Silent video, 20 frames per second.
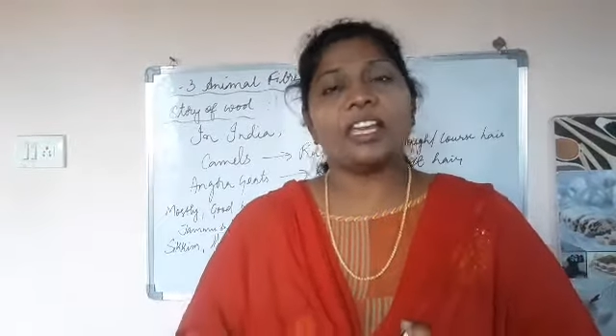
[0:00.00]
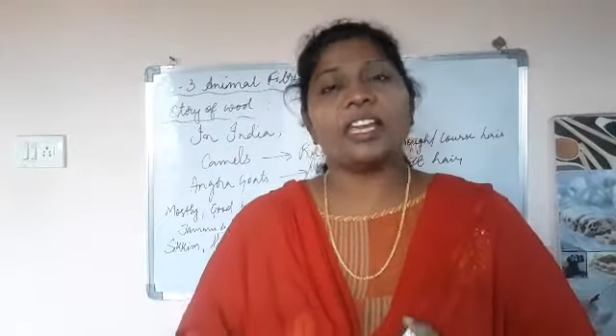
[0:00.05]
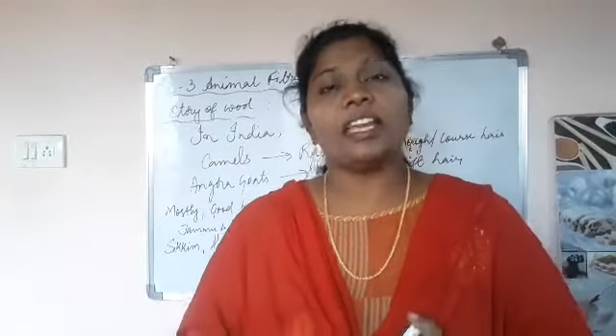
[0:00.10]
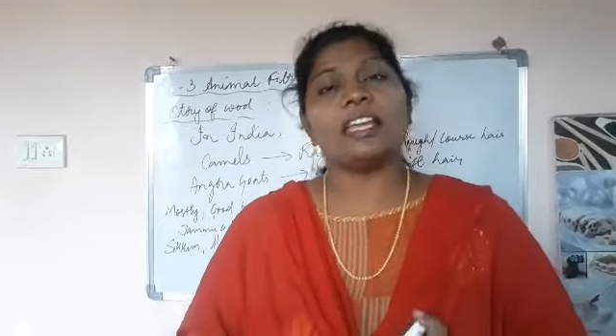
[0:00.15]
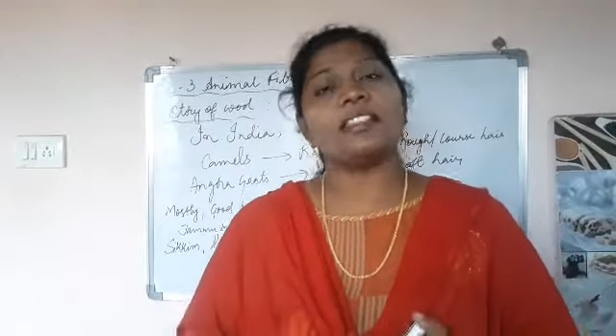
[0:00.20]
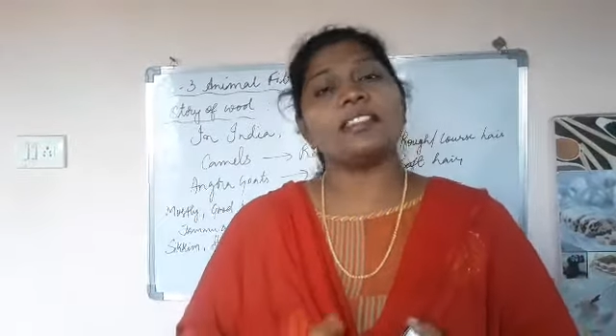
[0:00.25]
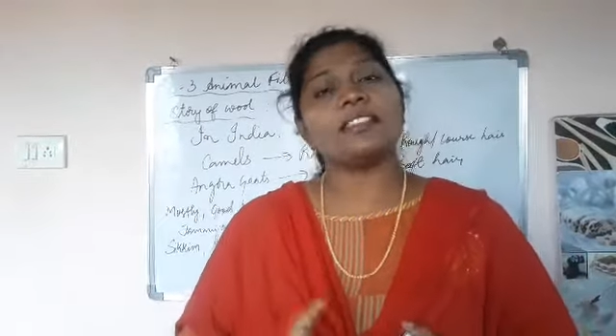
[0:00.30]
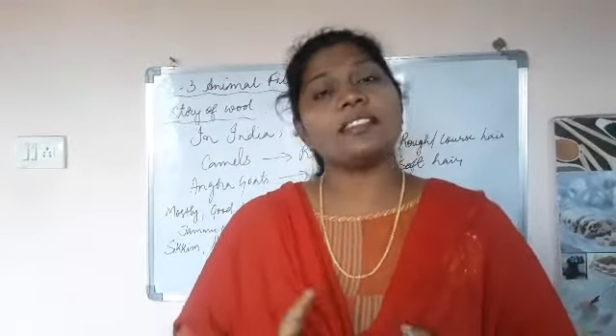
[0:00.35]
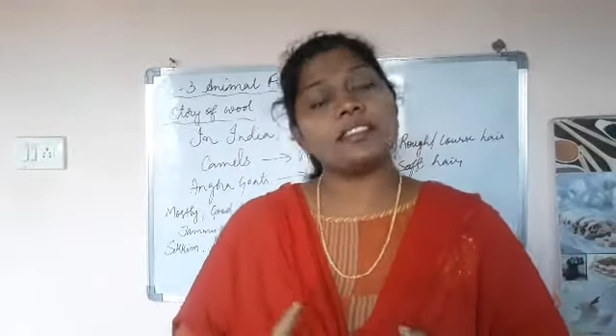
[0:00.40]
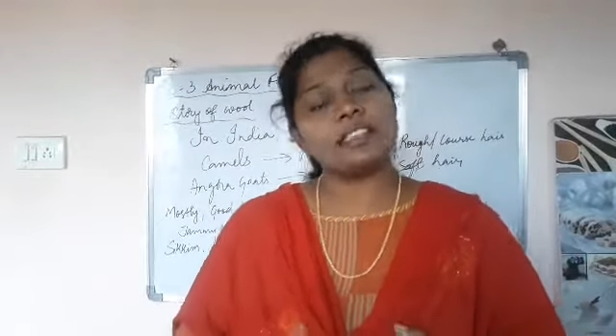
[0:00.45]

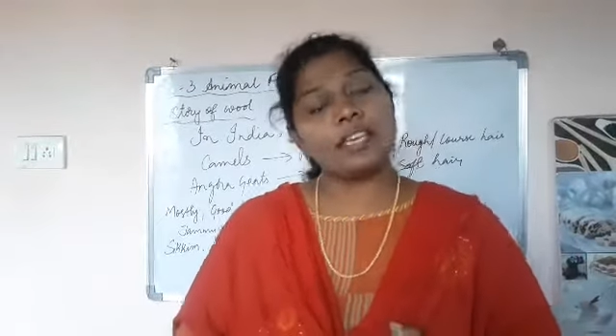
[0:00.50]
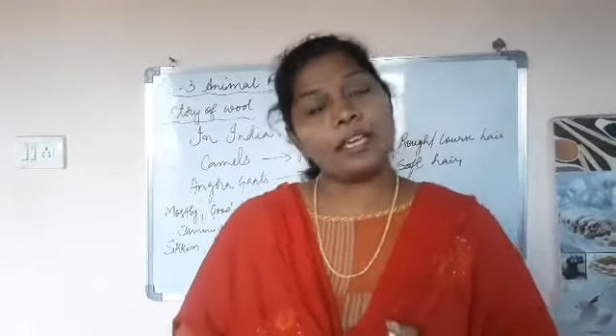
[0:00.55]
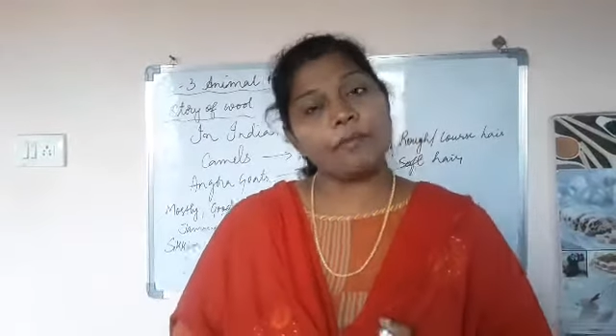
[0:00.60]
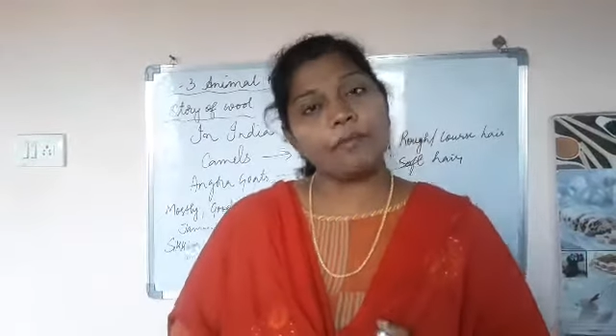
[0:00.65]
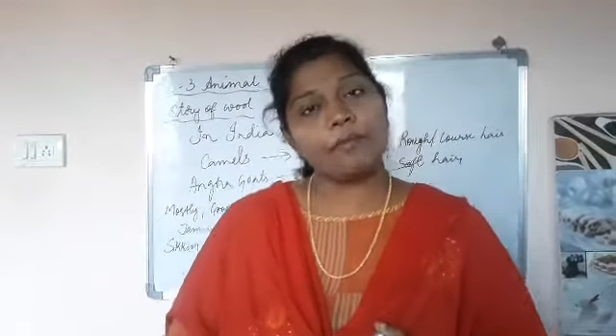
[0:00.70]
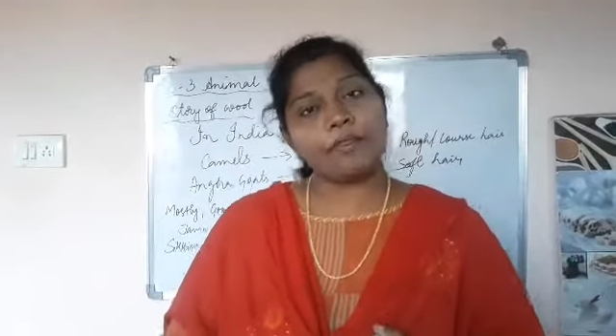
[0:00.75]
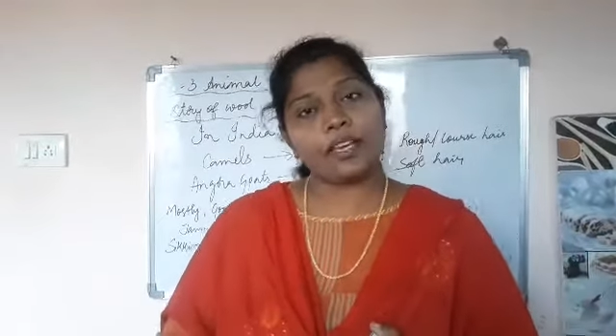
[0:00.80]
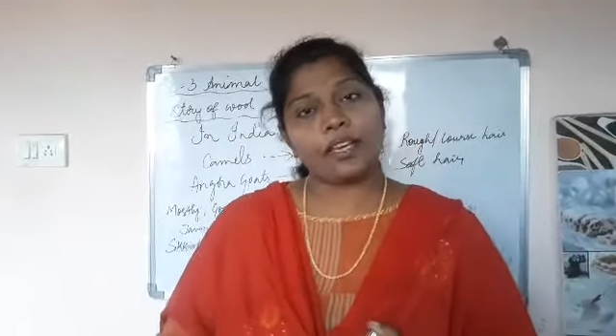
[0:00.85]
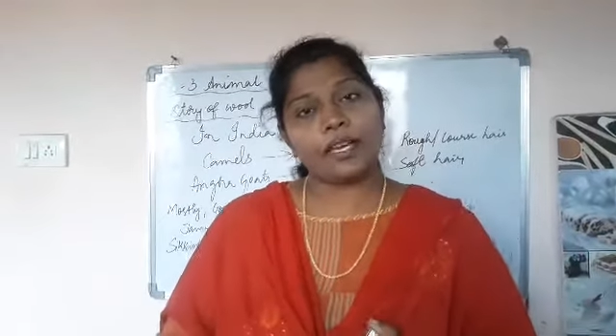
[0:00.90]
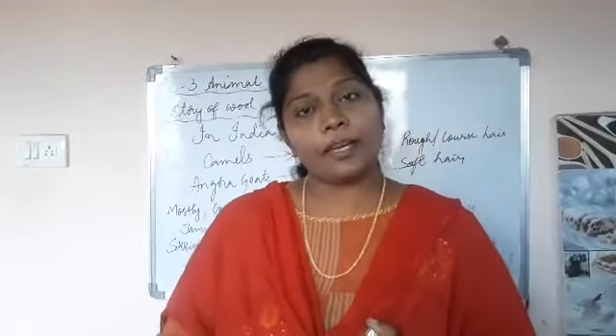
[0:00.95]
In the
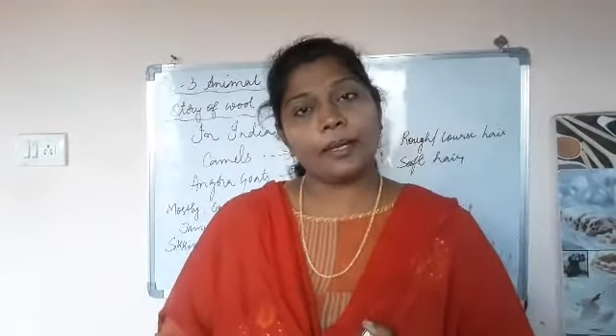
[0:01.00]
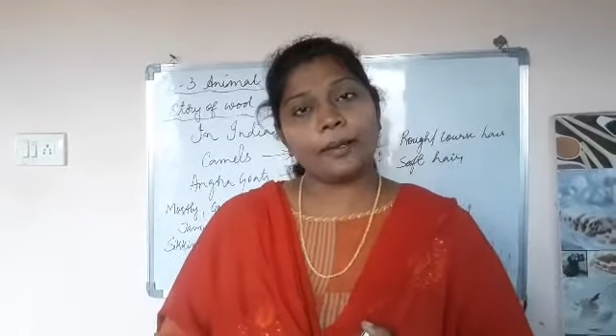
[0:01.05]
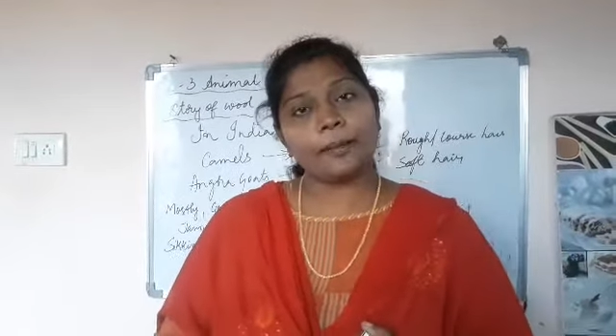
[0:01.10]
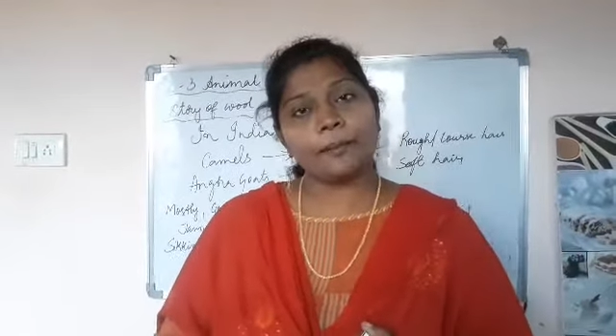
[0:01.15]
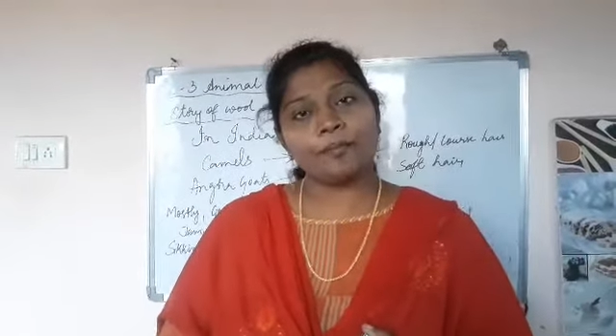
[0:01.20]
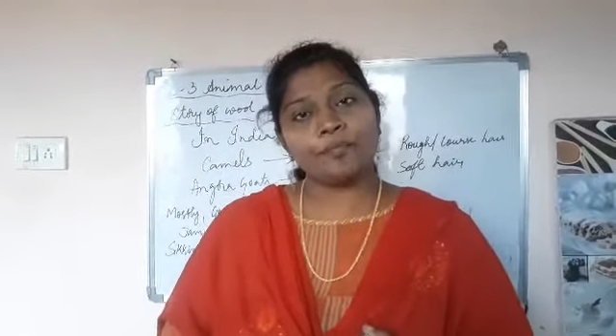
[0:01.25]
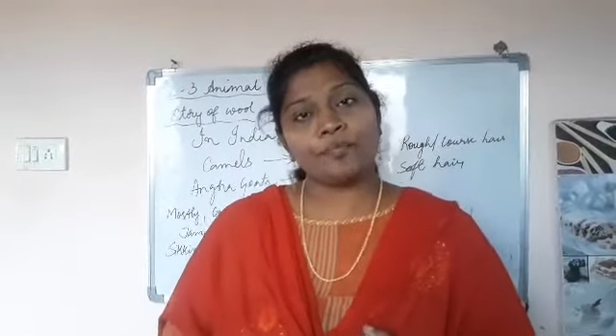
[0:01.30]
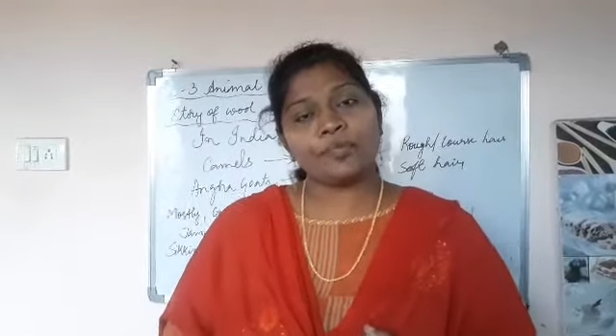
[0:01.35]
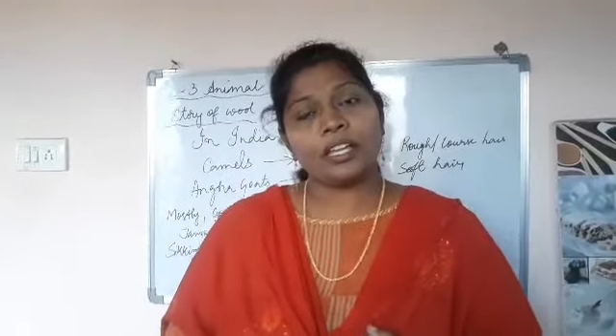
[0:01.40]
same way,